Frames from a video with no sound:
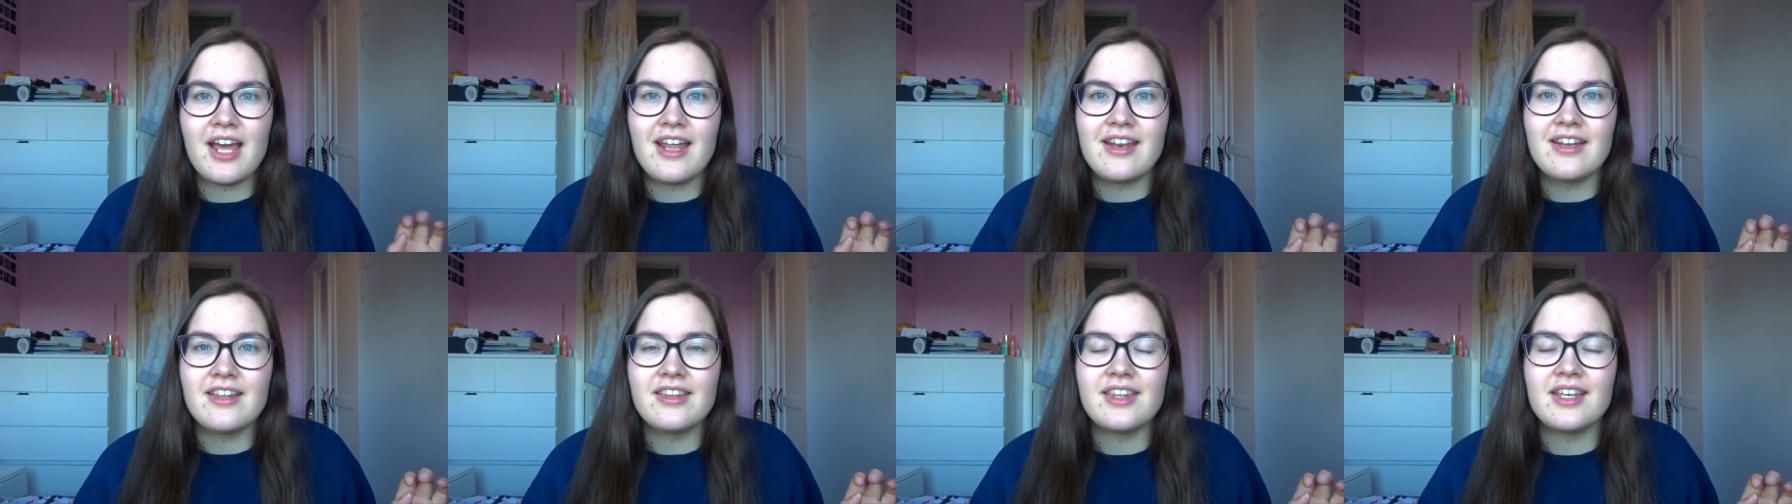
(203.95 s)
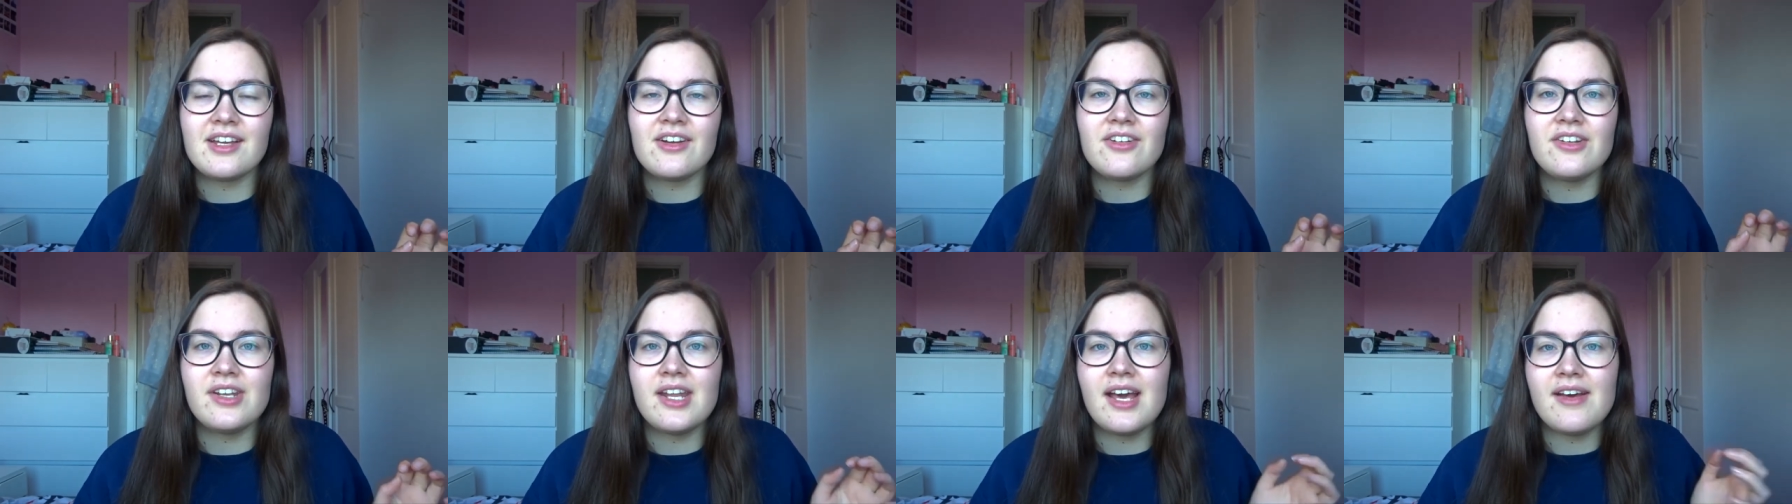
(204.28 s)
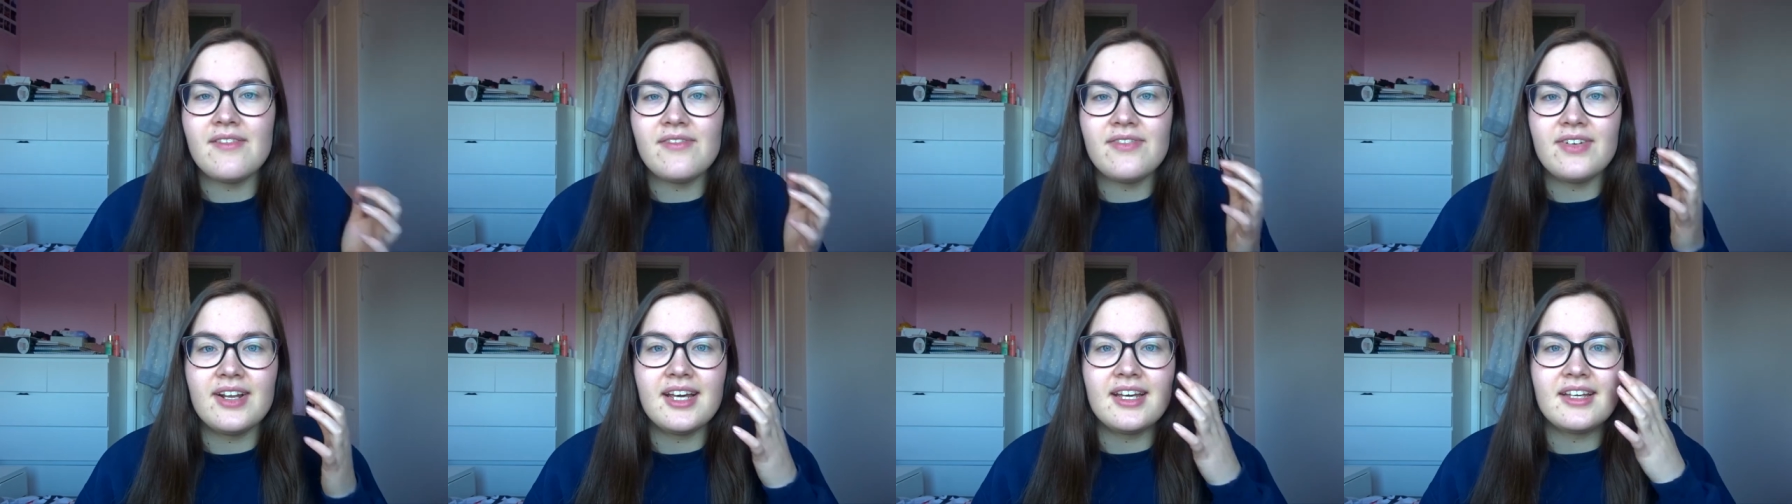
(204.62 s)
anything on
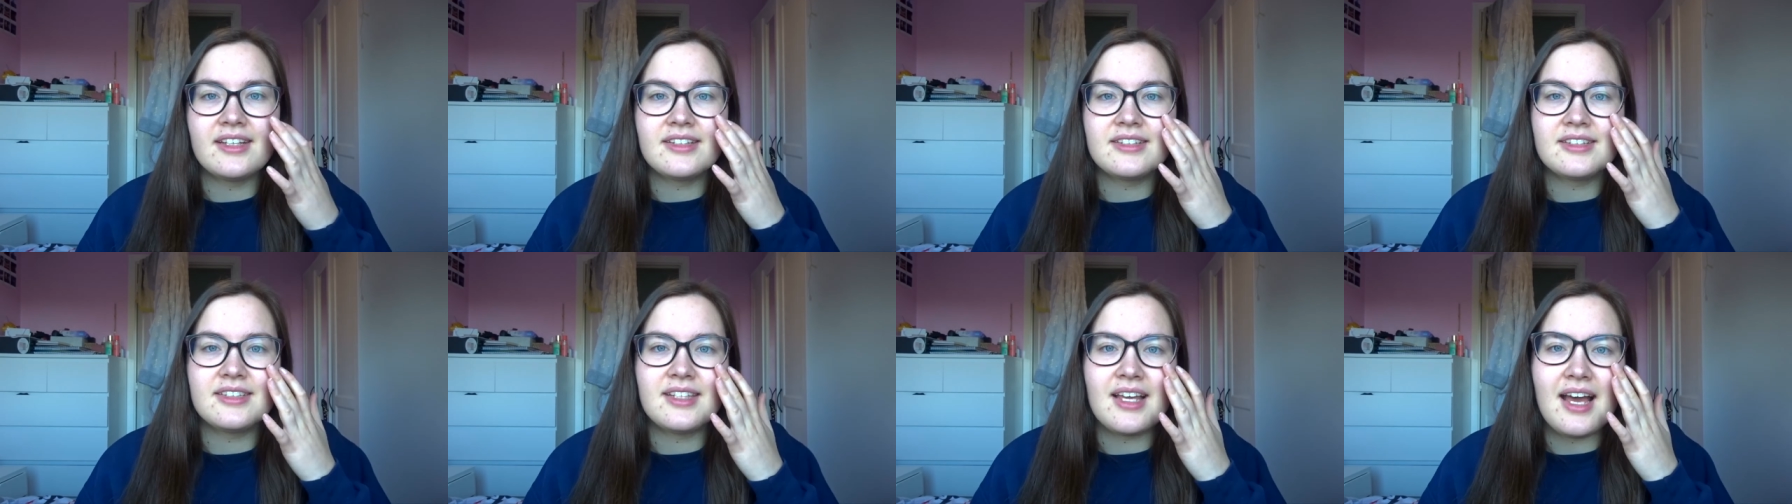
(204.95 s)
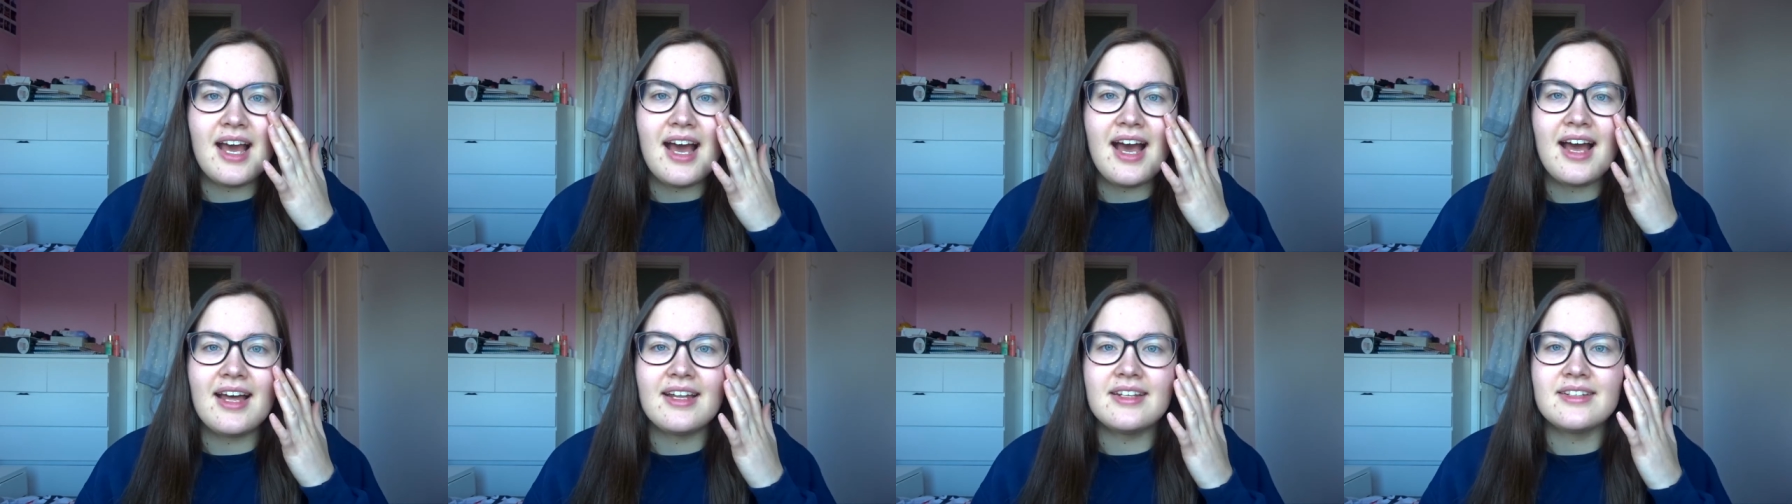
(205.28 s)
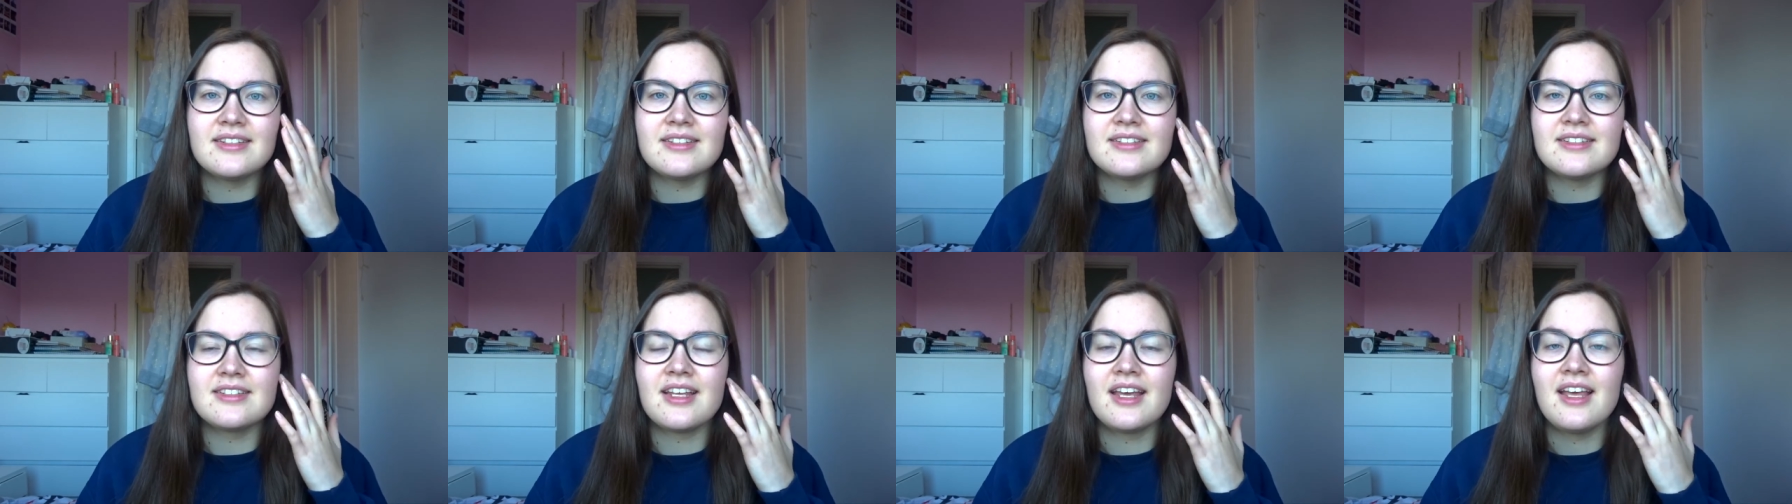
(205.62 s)
Netflix
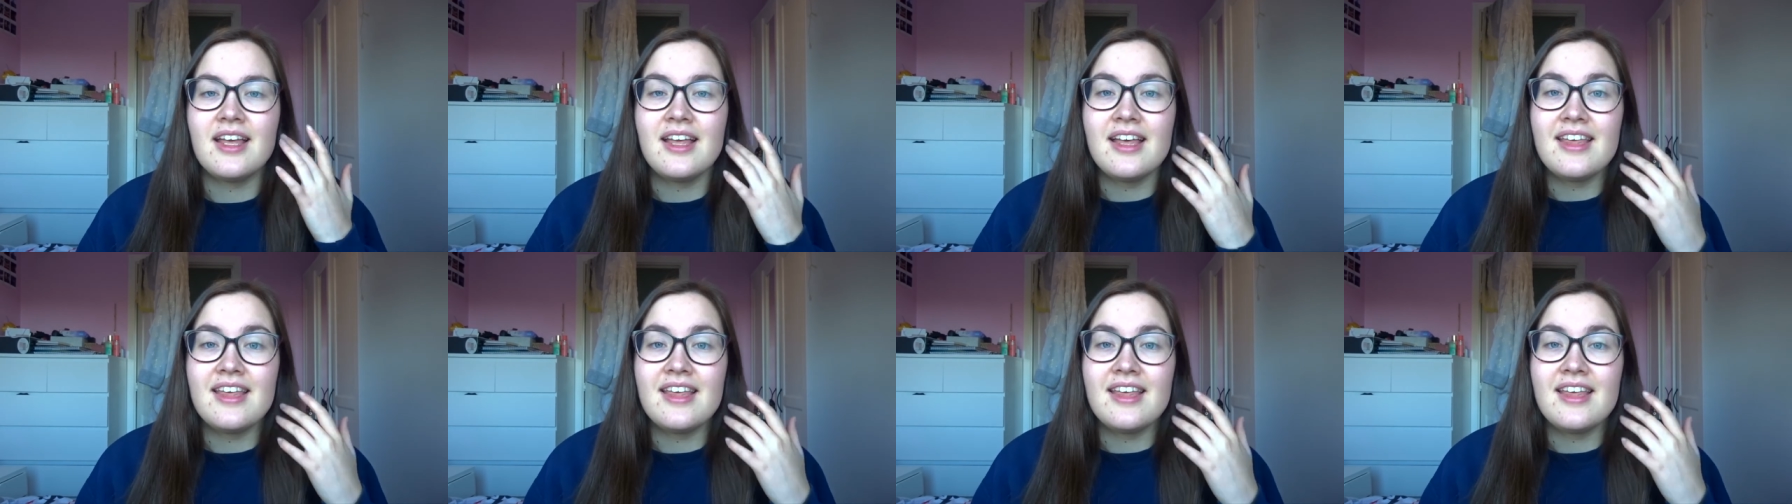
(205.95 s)
and